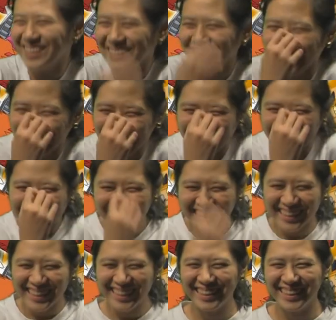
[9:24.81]

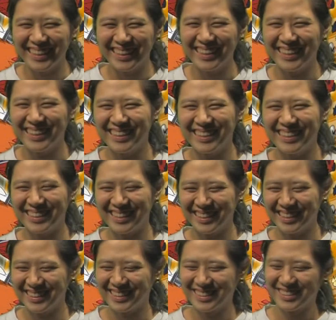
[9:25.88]

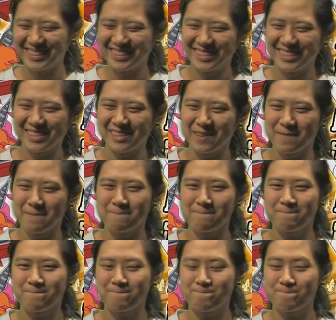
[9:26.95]

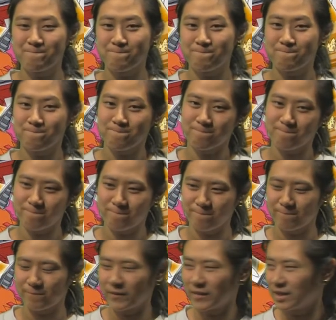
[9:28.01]

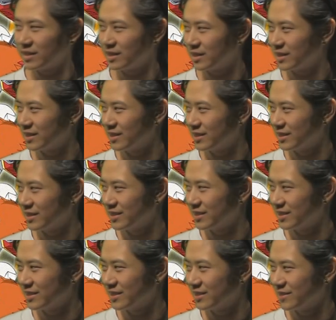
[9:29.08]

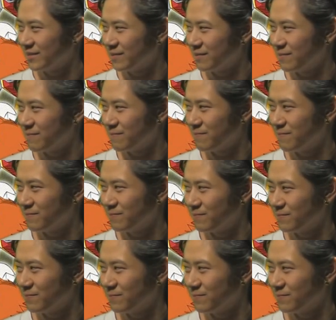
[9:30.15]
The person shown says nothing.